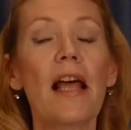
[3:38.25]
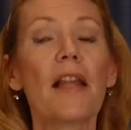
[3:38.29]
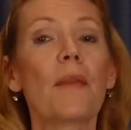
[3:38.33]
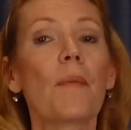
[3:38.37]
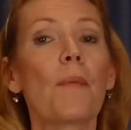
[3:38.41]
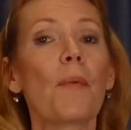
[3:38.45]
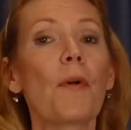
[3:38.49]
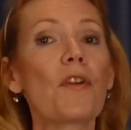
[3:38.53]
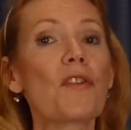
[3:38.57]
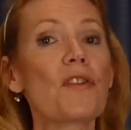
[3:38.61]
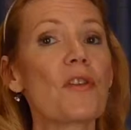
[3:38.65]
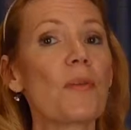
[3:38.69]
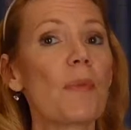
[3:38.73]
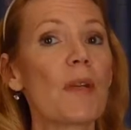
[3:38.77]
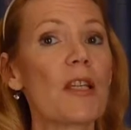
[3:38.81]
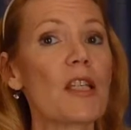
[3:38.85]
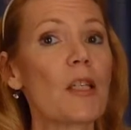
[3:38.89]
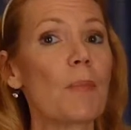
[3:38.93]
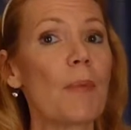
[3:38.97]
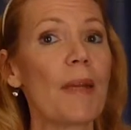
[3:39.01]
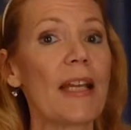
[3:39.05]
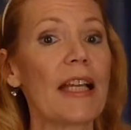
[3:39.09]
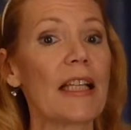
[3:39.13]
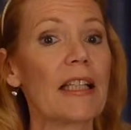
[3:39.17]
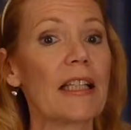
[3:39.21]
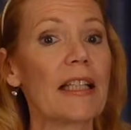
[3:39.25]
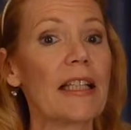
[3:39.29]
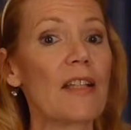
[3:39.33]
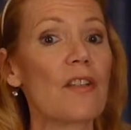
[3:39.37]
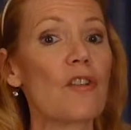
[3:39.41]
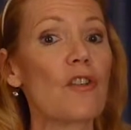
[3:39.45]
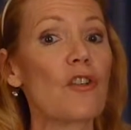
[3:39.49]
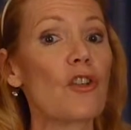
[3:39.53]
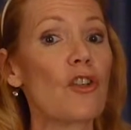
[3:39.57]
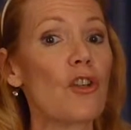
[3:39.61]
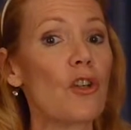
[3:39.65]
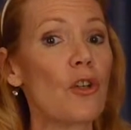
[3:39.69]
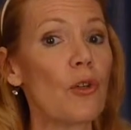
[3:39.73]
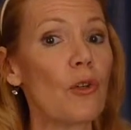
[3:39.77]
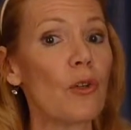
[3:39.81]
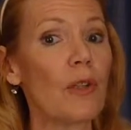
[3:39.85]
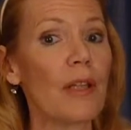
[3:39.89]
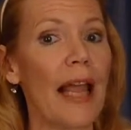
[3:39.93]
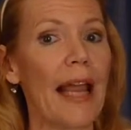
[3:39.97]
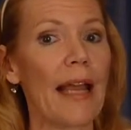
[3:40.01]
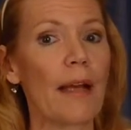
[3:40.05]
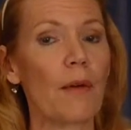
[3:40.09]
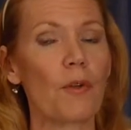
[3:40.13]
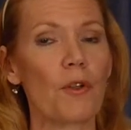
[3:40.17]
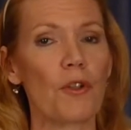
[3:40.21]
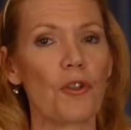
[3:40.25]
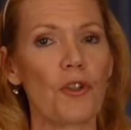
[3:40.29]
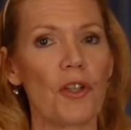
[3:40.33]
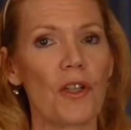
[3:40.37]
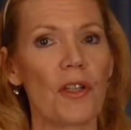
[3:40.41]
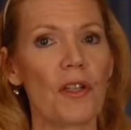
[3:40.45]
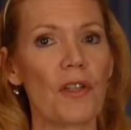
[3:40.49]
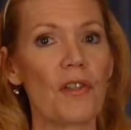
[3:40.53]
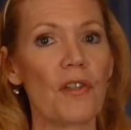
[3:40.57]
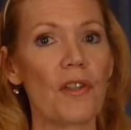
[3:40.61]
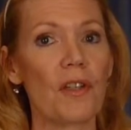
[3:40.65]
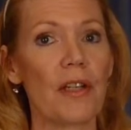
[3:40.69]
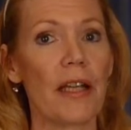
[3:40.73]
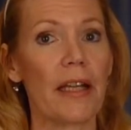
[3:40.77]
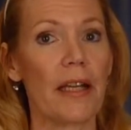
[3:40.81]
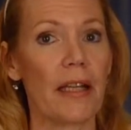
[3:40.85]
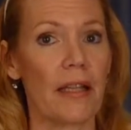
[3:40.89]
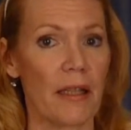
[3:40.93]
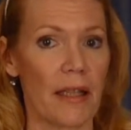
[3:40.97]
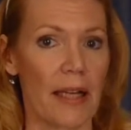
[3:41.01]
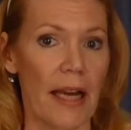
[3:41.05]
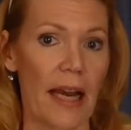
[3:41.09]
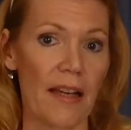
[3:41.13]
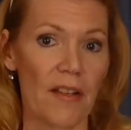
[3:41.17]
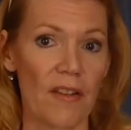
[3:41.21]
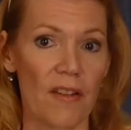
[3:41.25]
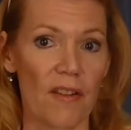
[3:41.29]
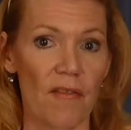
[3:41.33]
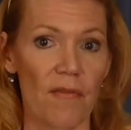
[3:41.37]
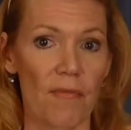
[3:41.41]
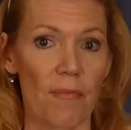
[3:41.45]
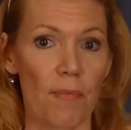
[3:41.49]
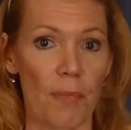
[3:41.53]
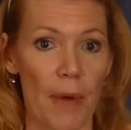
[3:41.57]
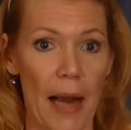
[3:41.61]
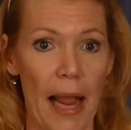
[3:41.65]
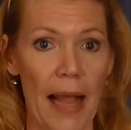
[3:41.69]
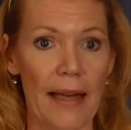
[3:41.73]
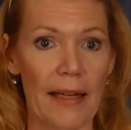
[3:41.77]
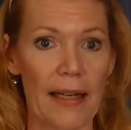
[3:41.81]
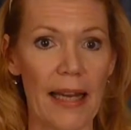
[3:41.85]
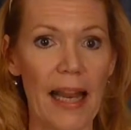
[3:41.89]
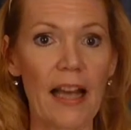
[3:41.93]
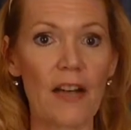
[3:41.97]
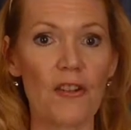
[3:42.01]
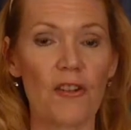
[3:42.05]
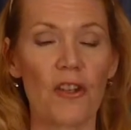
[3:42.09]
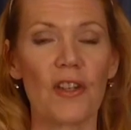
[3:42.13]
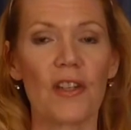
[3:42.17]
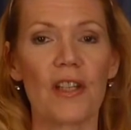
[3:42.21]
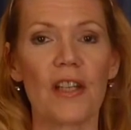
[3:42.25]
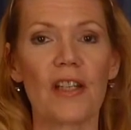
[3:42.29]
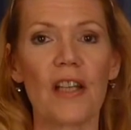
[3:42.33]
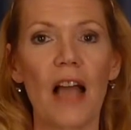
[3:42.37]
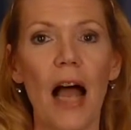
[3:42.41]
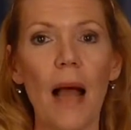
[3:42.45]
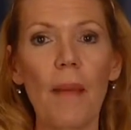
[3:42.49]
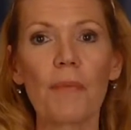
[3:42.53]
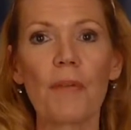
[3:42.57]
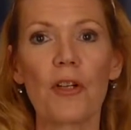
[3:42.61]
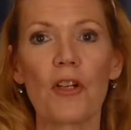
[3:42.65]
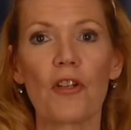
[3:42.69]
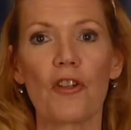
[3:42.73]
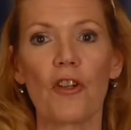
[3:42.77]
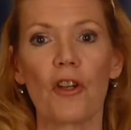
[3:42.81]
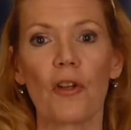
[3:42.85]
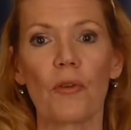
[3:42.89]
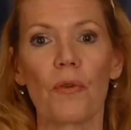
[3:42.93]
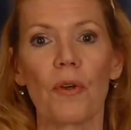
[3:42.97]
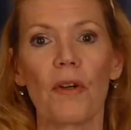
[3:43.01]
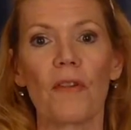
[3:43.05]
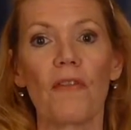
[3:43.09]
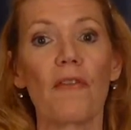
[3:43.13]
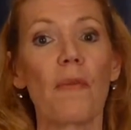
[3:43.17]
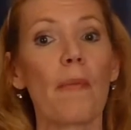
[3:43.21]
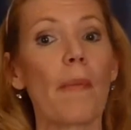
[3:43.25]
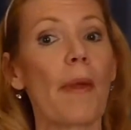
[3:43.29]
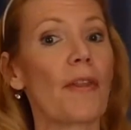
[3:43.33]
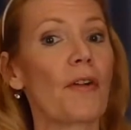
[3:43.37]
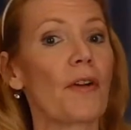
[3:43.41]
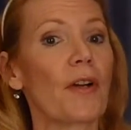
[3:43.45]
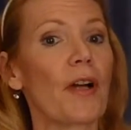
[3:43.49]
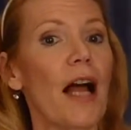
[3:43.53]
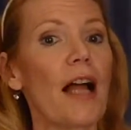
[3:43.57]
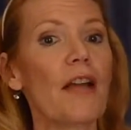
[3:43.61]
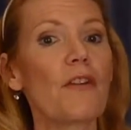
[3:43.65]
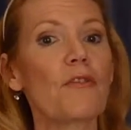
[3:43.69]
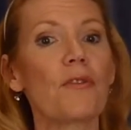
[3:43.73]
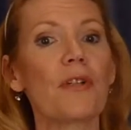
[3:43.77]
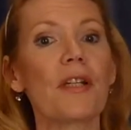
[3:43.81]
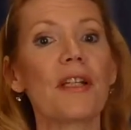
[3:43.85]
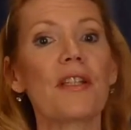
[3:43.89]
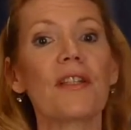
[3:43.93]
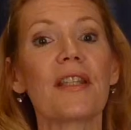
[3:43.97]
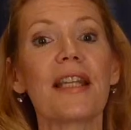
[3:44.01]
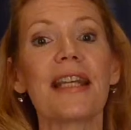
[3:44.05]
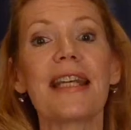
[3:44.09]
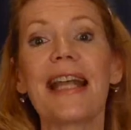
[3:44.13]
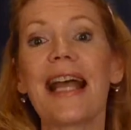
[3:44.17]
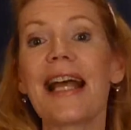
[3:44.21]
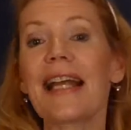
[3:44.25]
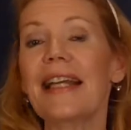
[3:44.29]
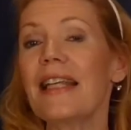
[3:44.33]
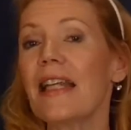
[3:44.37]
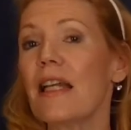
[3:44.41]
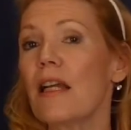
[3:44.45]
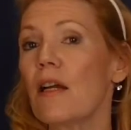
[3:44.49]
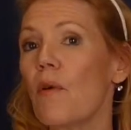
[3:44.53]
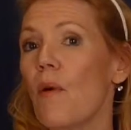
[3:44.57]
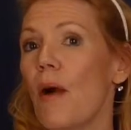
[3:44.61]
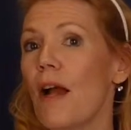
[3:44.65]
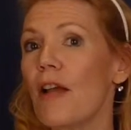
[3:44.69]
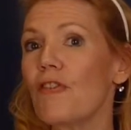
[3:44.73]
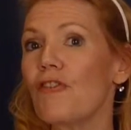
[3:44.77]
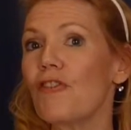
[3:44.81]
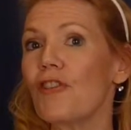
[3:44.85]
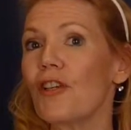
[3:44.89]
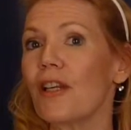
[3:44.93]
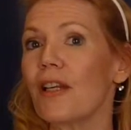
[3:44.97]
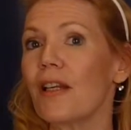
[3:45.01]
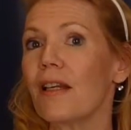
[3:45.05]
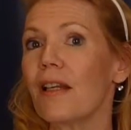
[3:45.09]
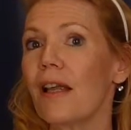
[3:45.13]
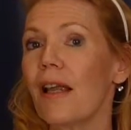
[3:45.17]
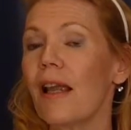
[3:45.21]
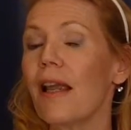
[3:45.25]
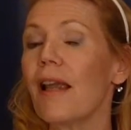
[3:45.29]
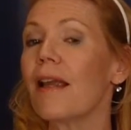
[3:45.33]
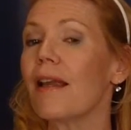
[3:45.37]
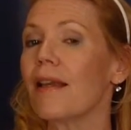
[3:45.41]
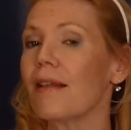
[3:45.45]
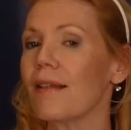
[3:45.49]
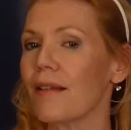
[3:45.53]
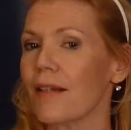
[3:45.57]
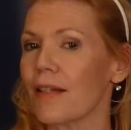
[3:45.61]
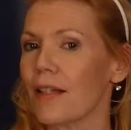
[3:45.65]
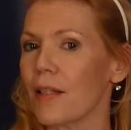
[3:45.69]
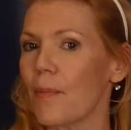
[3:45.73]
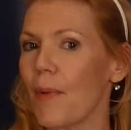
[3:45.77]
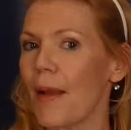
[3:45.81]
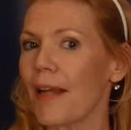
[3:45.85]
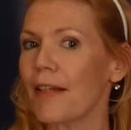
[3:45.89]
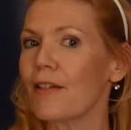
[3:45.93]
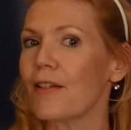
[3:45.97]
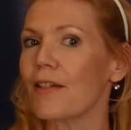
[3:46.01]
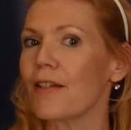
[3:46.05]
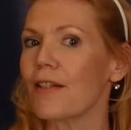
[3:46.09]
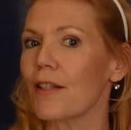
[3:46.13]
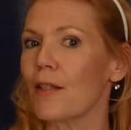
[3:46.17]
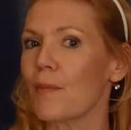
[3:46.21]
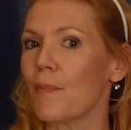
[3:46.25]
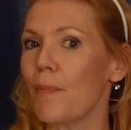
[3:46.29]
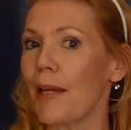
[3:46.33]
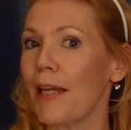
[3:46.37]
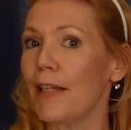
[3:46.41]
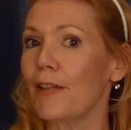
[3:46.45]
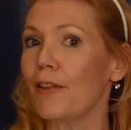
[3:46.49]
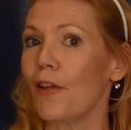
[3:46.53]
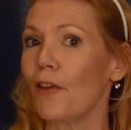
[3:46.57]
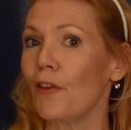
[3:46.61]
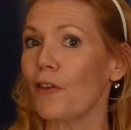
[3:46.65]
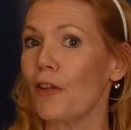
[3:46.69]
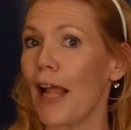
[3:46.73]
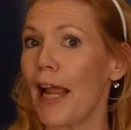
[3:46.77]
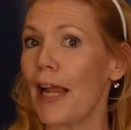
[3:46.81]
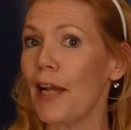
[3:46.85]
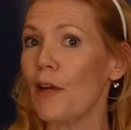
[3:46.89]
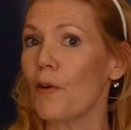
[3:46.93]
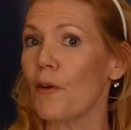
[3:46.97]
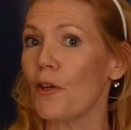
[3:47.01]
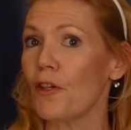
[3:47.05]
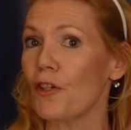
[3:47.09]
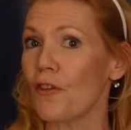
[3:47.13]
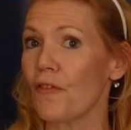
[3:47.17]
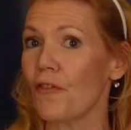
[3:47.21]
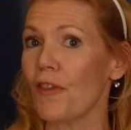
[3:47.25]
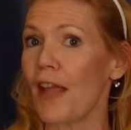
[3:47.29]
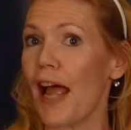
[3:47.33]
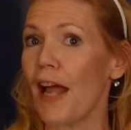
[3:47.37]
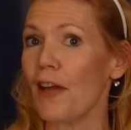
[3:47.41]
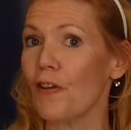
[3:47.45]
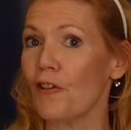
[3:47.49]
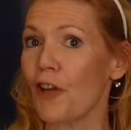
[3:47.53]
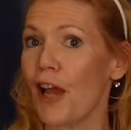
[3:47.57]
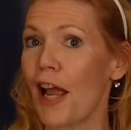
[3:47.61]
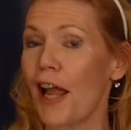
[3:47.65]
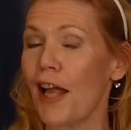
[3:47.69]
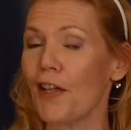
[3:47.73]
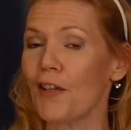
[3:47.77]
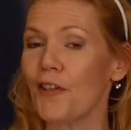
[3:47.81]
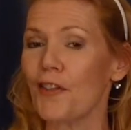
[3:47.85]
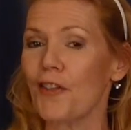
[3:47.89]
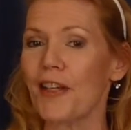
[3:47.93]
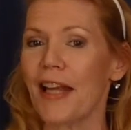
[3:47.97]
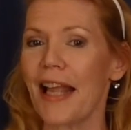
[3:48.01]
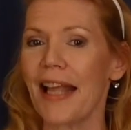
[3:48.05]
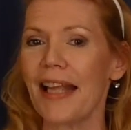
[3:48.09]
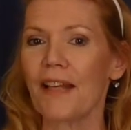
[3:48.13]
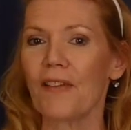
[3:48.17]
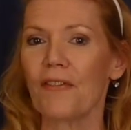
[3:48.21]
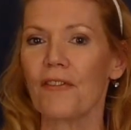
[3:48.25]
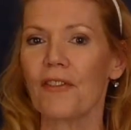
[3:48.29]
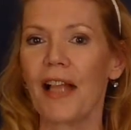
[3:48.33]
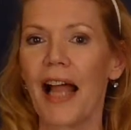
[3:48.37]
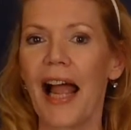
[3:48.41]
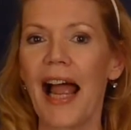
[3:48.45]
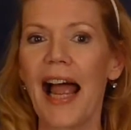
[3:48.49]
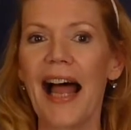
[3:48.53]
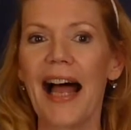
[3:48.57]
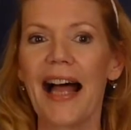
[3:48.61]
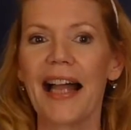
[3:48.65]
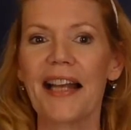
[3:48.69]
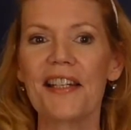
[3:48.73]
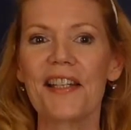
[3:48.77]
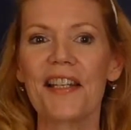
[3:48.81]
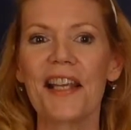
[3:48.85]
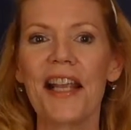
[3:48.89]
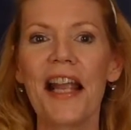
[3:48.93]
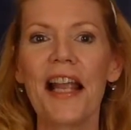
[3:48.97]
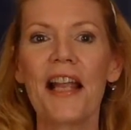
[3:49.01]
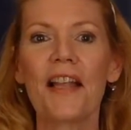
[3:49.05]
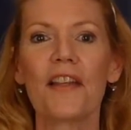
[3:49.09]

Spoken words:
The person must speak at least 2 languages, and in the case of Brad and Angie's adopted children from other countries, the nanny in question is expected to speak the language of that child's native land.